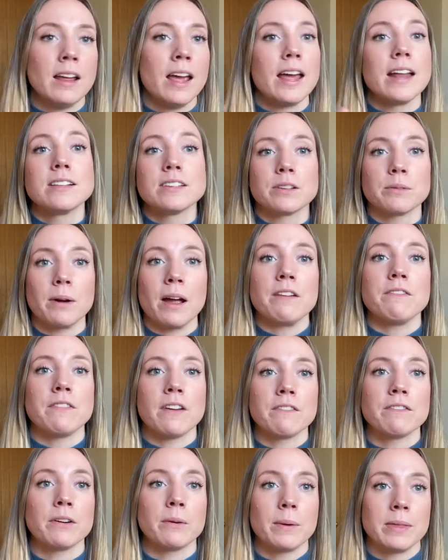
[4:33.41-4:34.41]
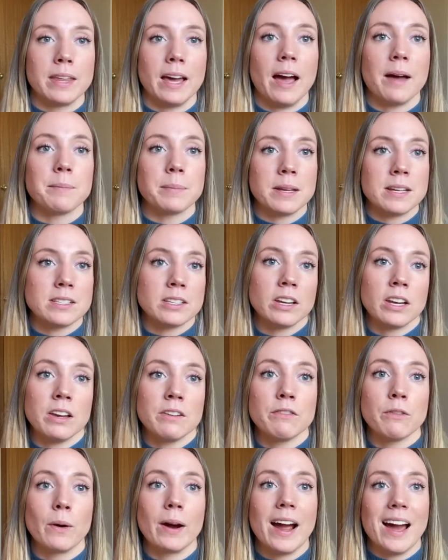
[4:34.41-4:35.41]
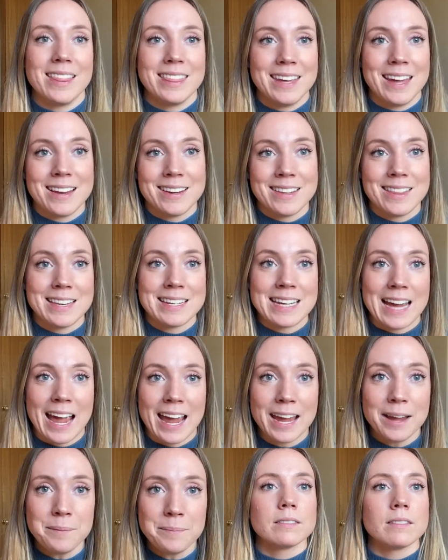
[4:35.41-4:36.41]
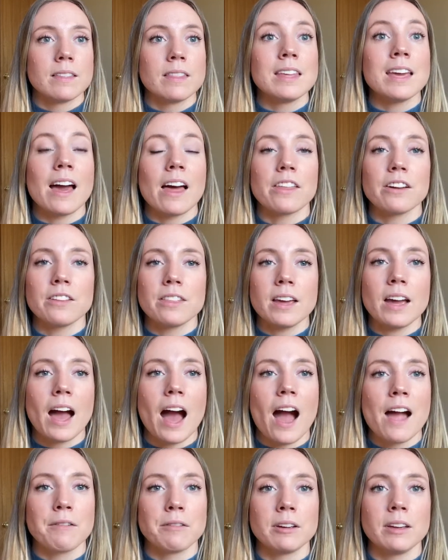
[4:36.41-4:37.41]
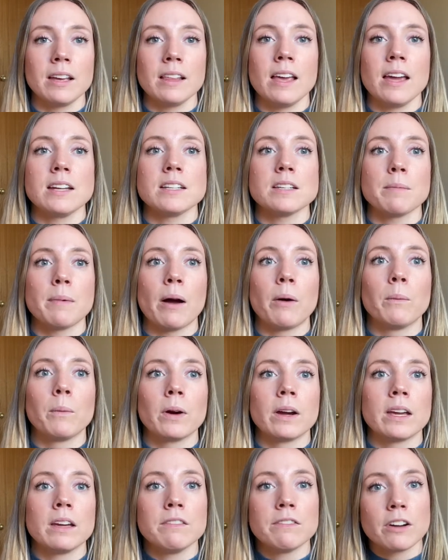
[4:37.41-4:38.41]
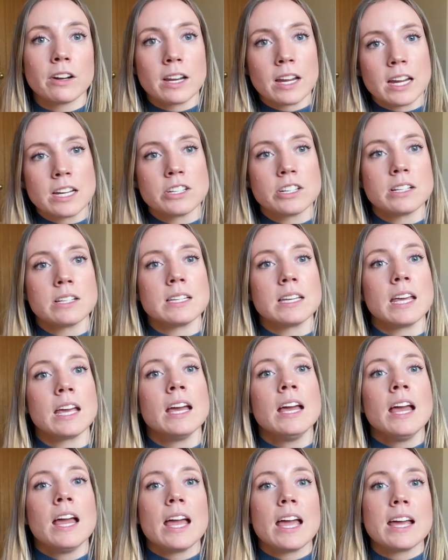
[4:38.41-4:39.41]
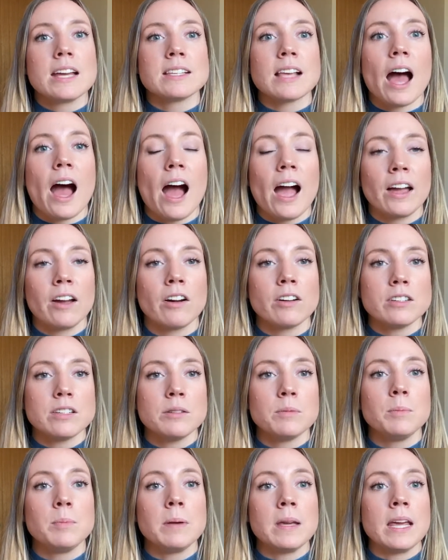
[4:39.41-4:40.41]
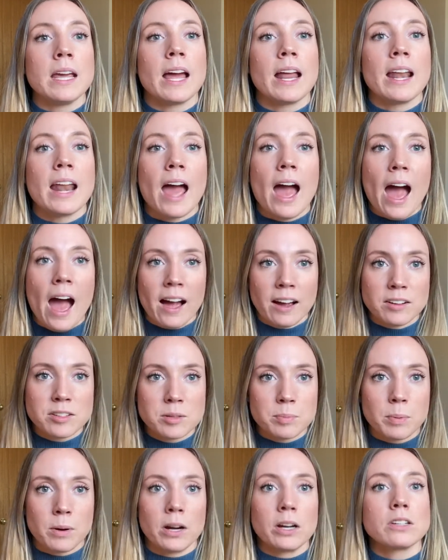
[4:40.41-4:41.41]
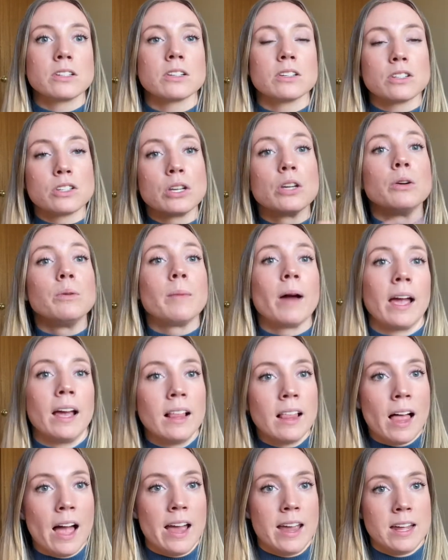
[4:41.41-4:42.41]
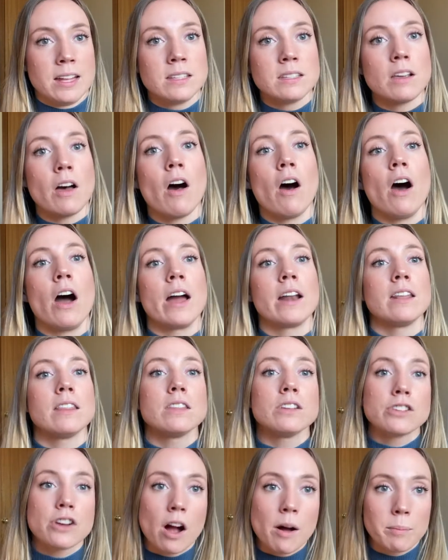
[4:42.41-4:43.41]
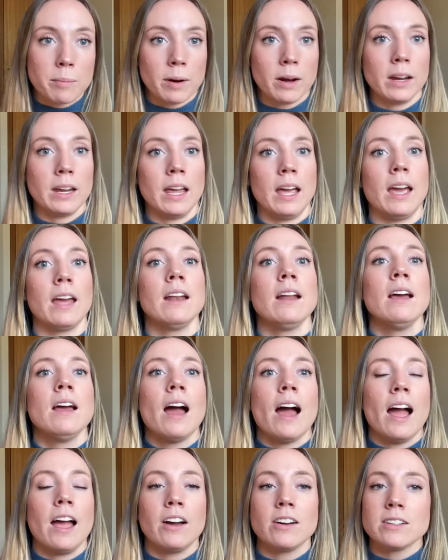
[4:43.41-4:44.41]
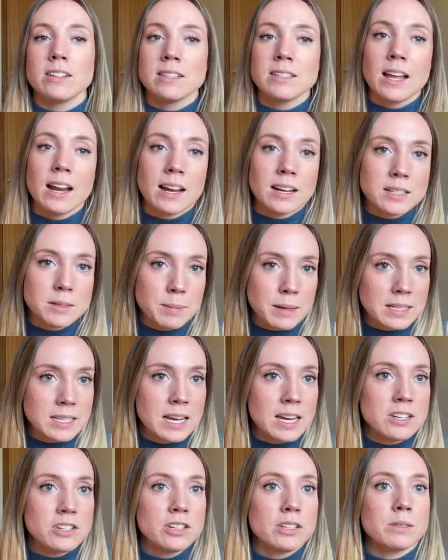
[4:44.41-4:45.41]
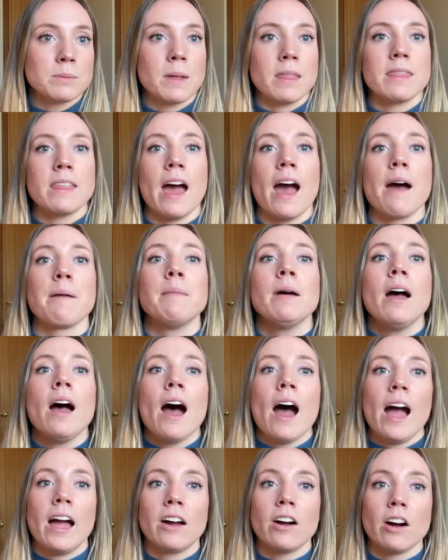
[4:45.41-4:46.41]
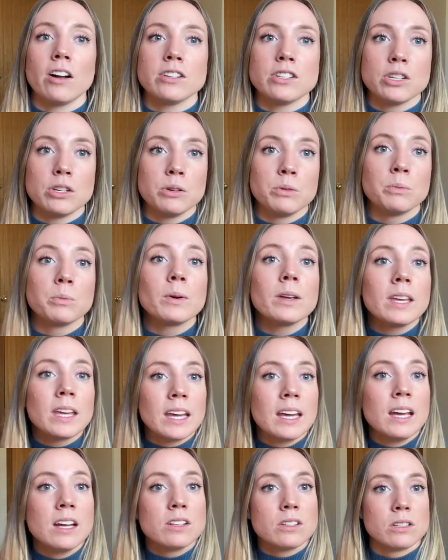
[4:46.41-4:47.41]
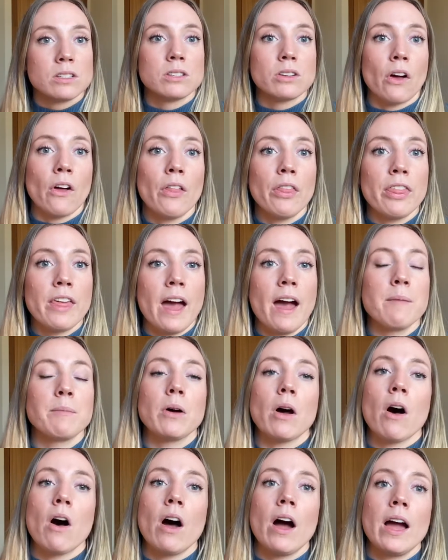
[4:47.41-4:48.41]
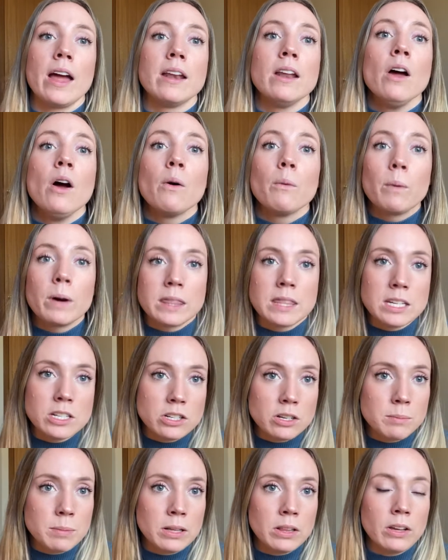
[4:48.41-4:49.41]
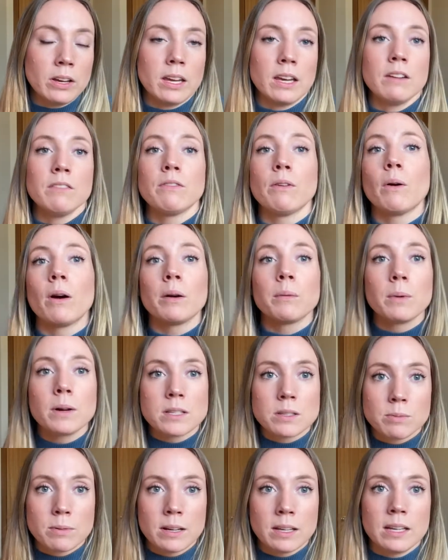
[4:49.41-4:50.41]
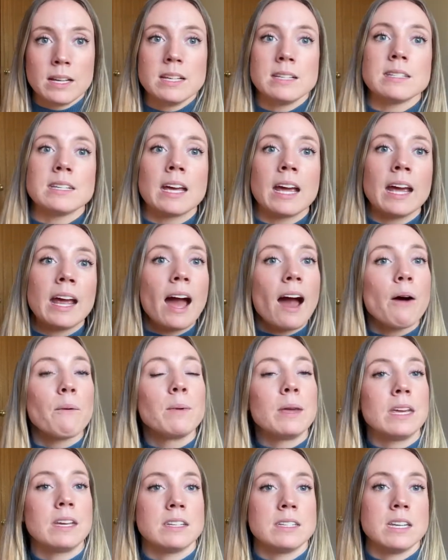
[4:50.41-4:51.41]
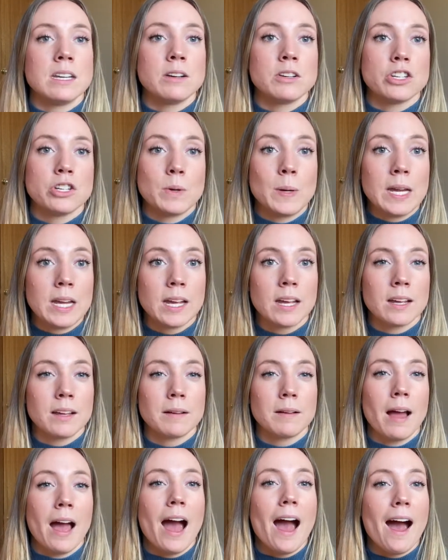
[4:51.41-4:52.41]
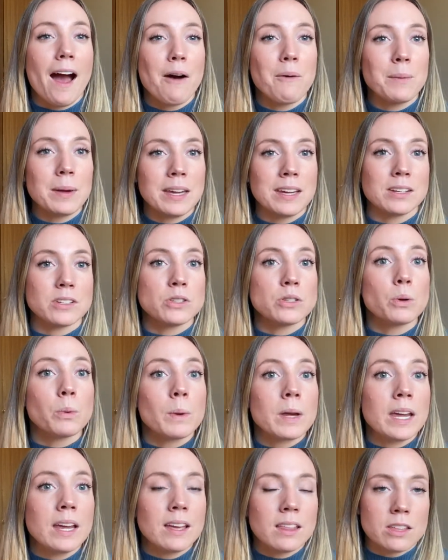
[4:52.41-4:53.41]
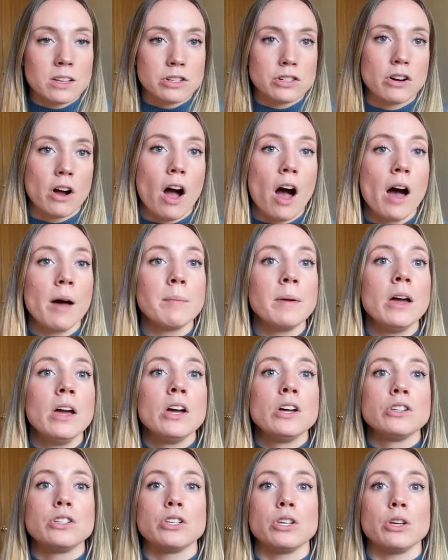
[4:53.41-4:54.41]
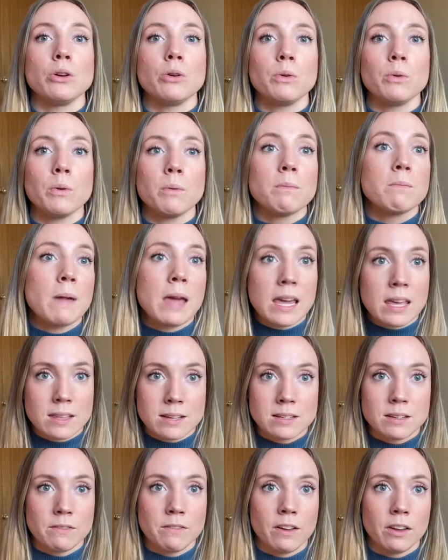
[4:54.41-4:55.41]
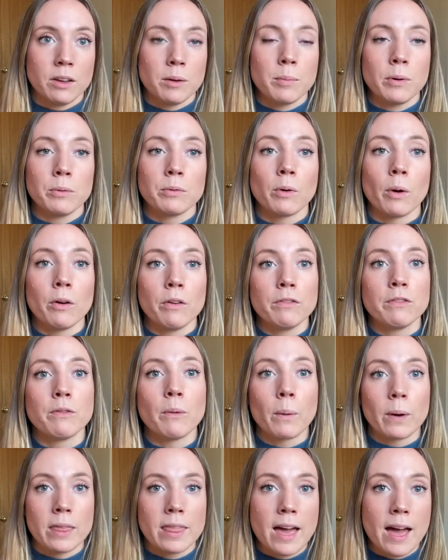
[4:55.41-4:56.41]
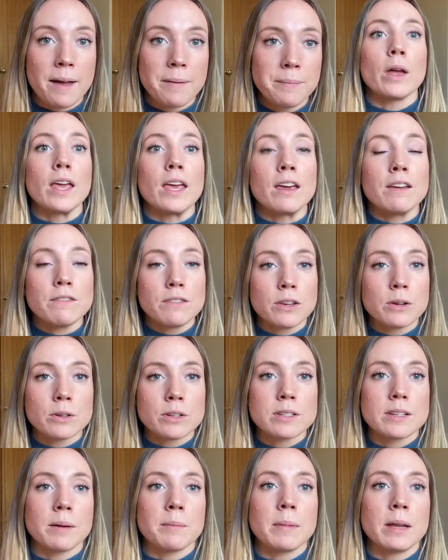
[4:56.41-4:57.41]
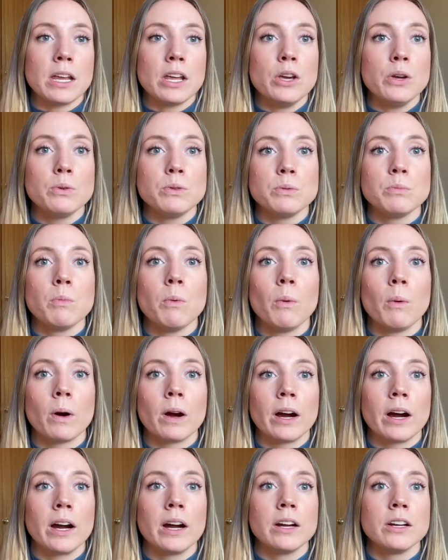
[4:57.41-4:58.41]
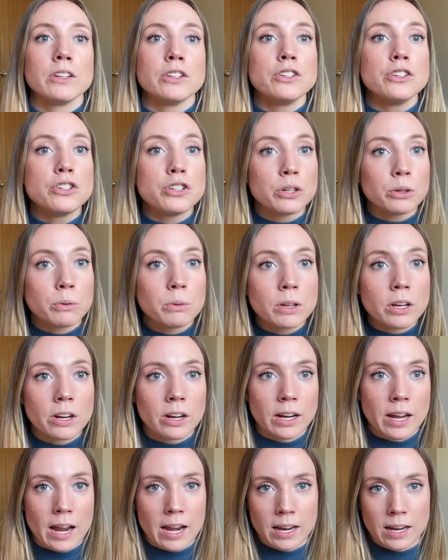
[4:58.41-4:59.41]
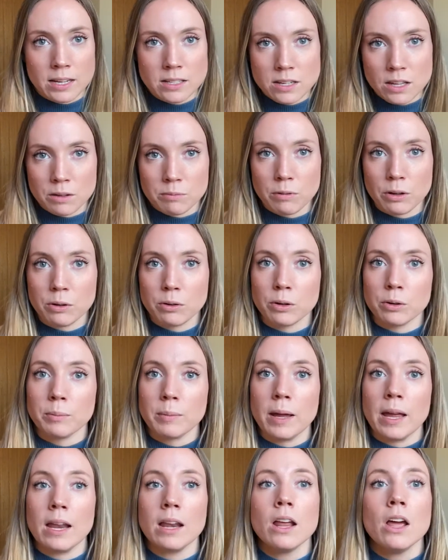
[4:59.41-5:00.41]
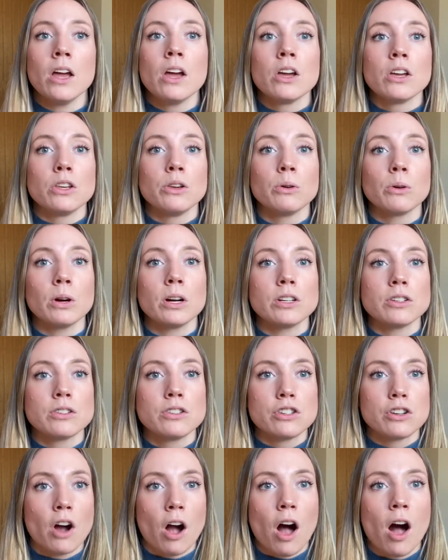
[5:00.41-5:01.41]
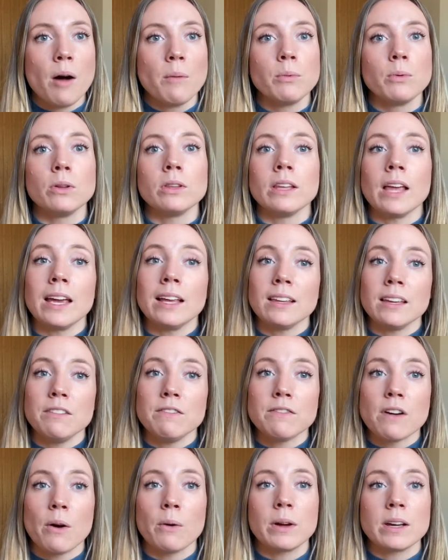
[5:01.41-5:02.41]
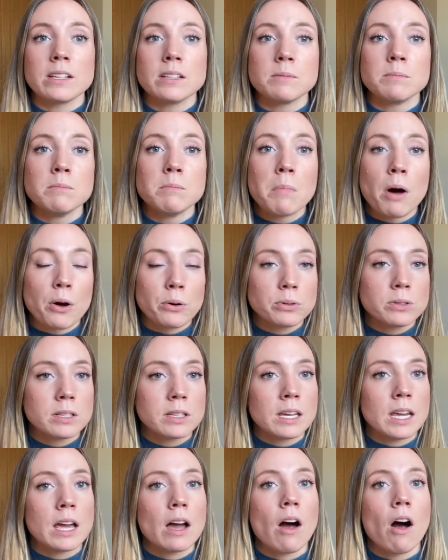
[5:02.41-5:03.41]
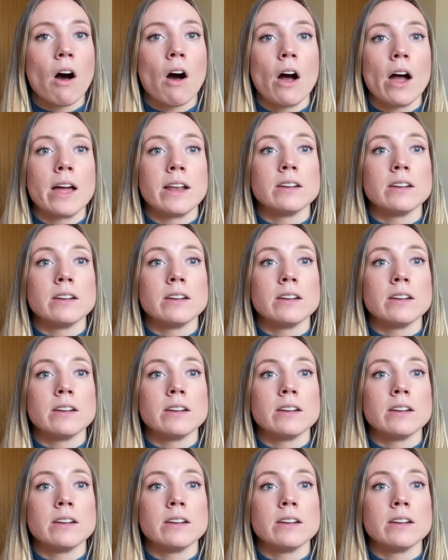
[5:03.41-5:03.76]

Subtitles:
it's the right fit for what the company is looking for at the end of the day. The other thing I really liked about working for an agency is I got to be an expert to my clients on the job market. I got to set expectations with them. I got to really consult them on what they should be looking for, what's realistic, how we can tweak how we can tweak the job to make this a fillable role for them. If you're somebody who's more junior getting into the recruitment, your job will likely focus mostly on